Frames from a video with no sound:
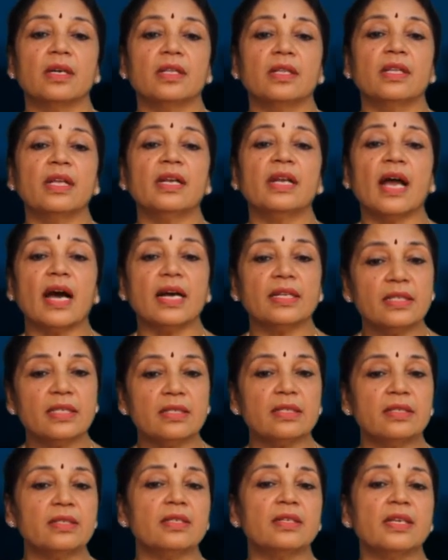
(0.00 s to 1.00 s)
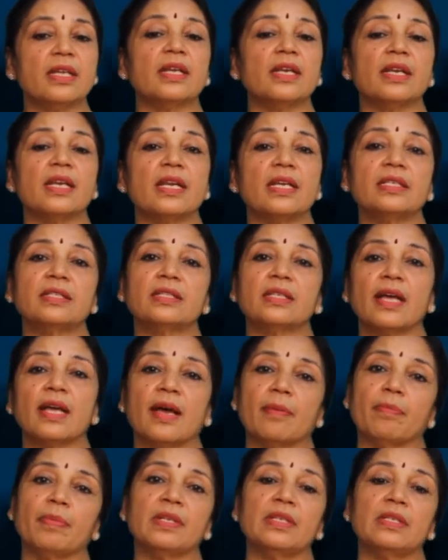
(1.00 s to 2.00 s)
The largest decrease
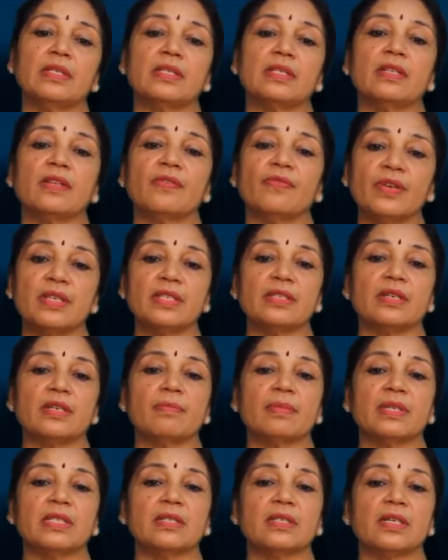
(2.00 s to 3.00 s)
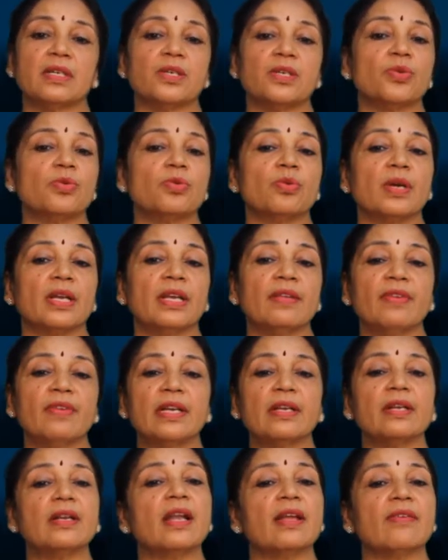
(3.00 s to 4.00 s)
happens in the first trimester due to
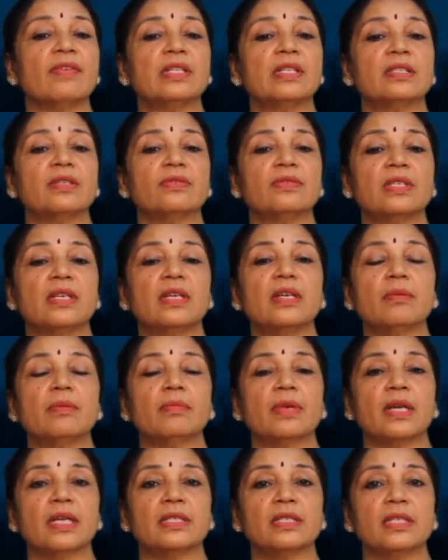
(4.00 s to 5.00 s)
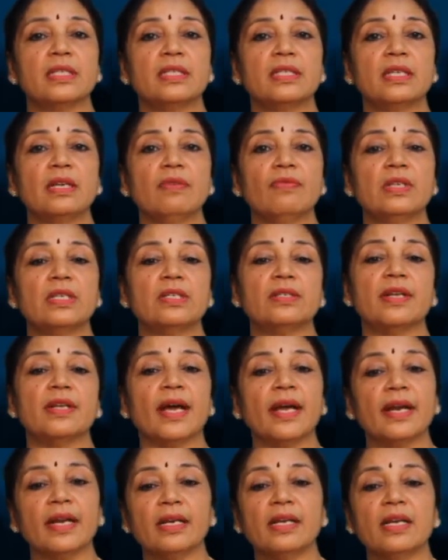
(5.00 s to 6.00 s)
elevated levels of serum HCG, which
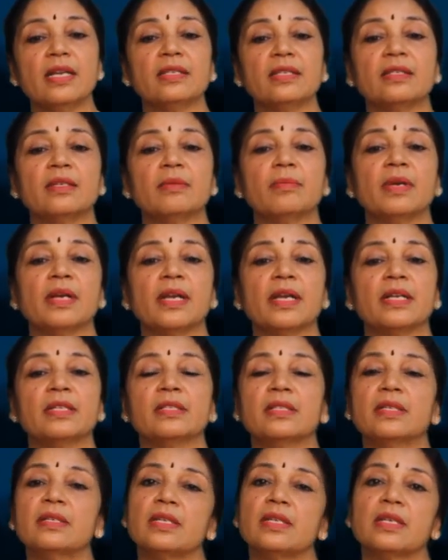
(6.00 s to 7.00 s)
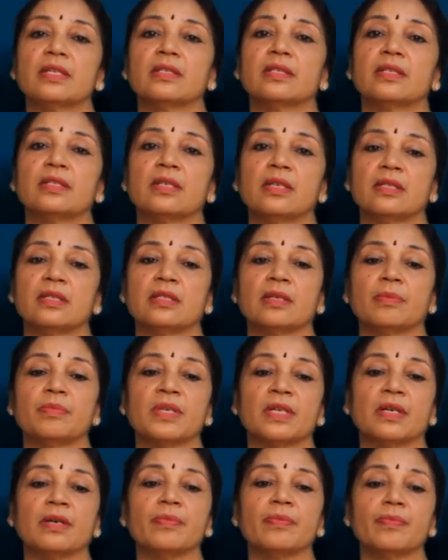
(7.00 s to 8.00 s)
directly stimulates the TSH
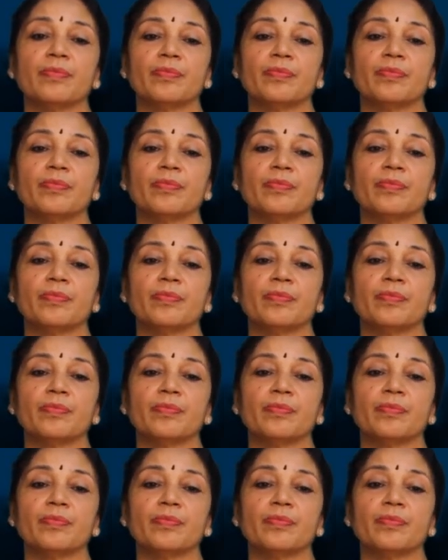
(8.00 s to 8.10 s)
receptor.